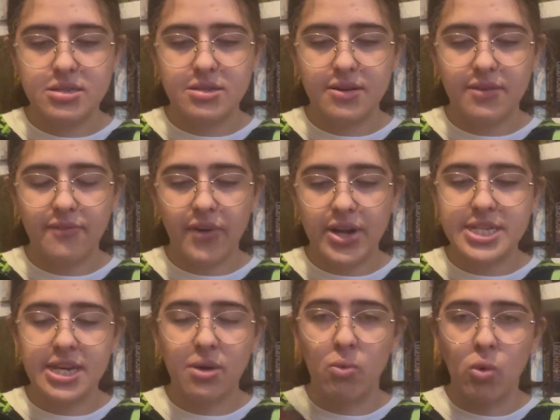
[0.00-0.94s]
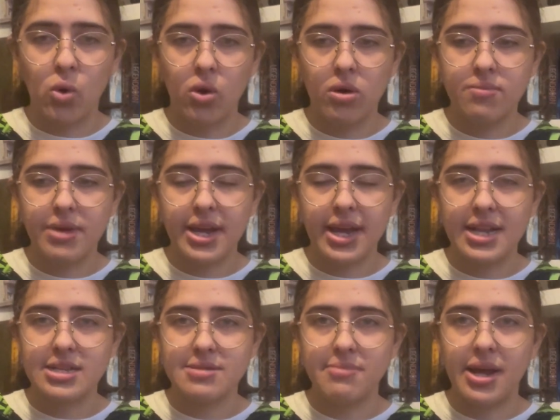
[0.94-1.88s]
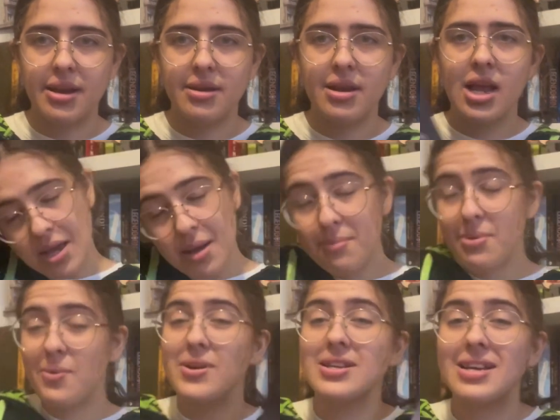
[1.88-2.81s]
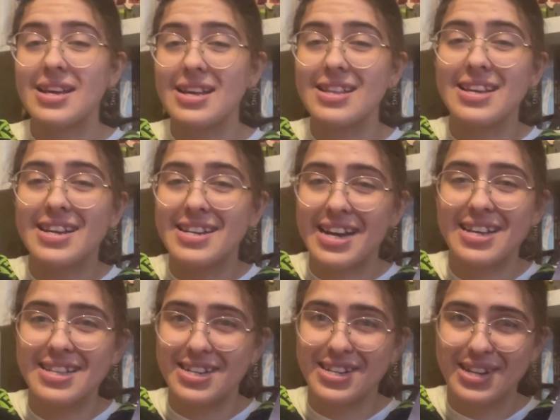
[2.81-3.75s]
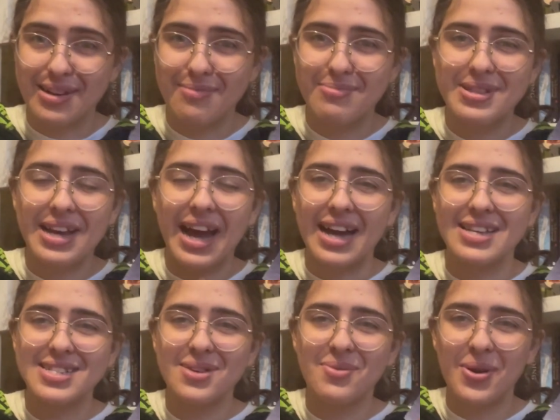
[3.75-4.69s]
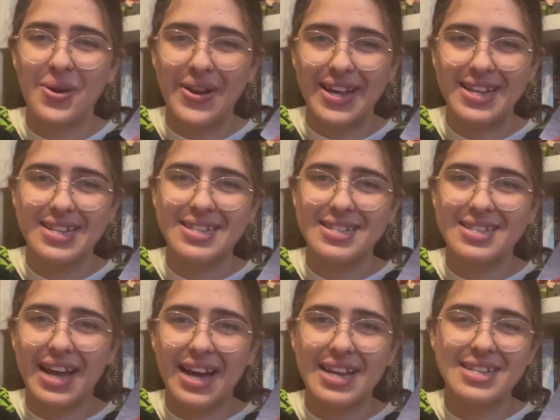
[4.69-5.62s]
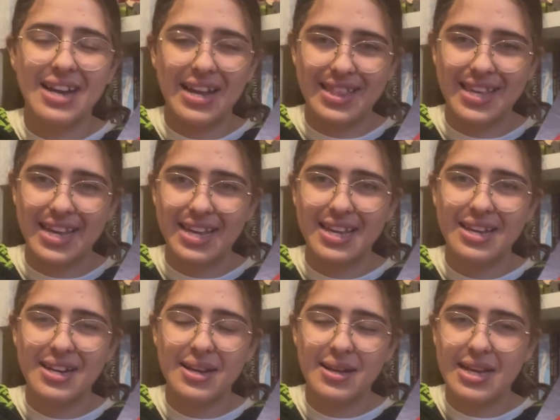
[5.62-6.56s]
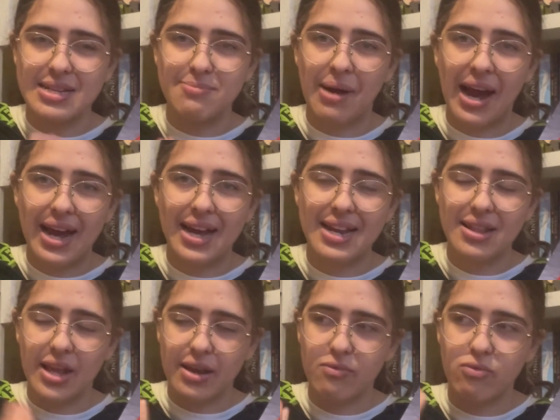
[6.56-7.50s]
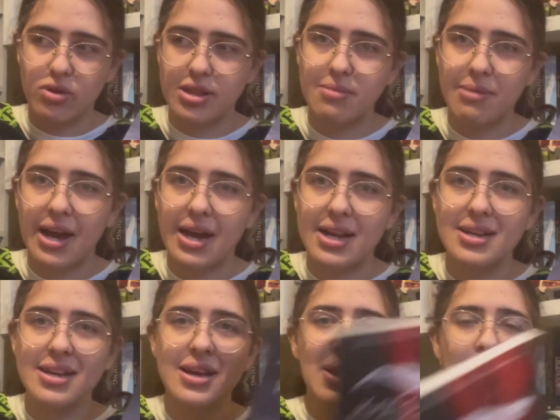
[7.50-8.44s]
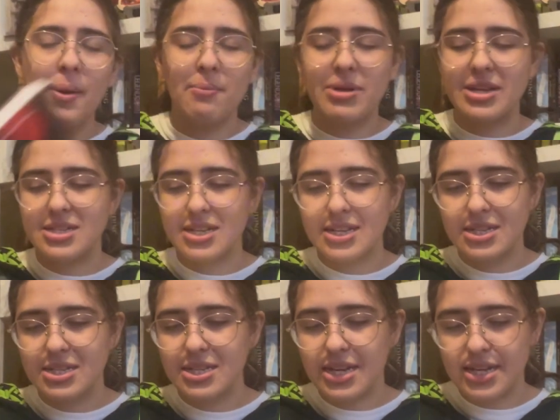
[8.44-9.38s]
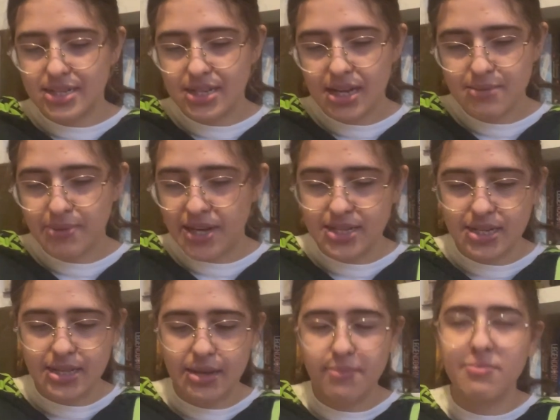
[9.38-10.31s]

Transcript: fighting a war against men. But one day they attack this ship that has someone on it that I think is bad, like really bad. But it says basically,